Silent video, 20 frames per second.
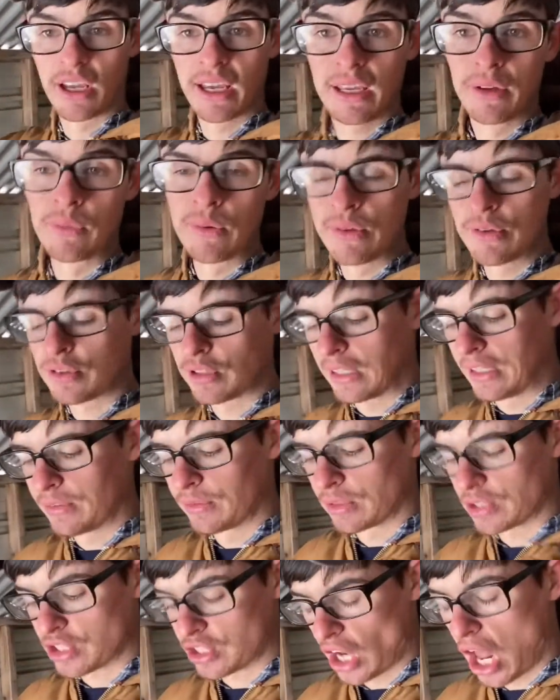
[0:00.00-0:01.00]
It was
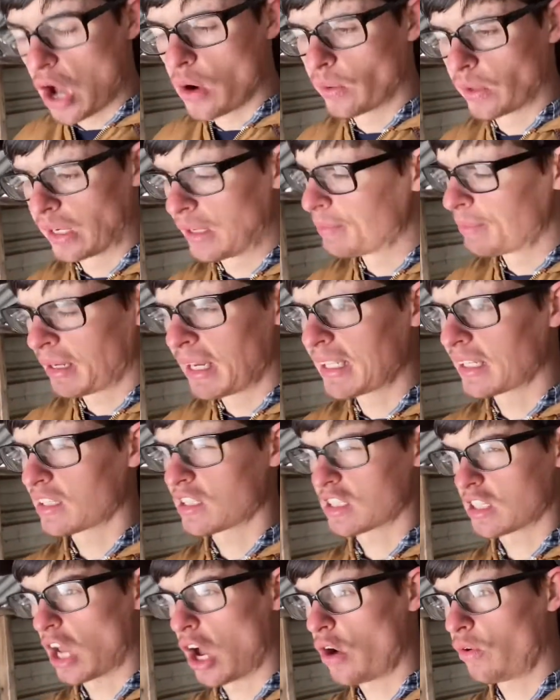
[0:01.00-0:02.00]
snowing. It began to
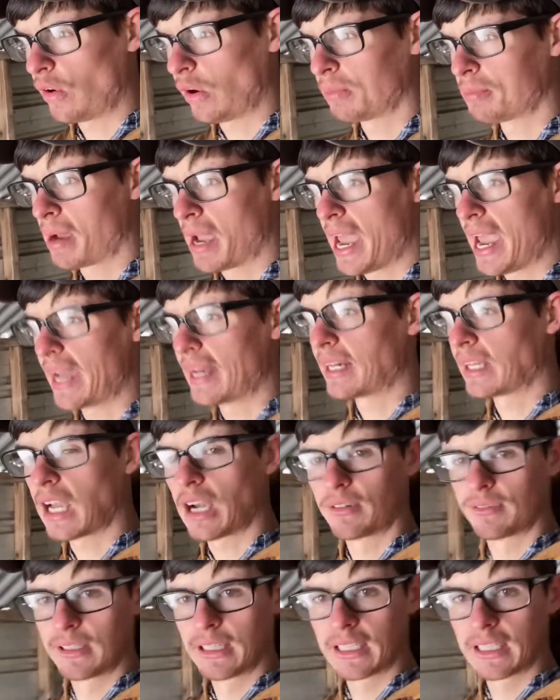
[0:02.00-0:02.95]
snow real bad and got really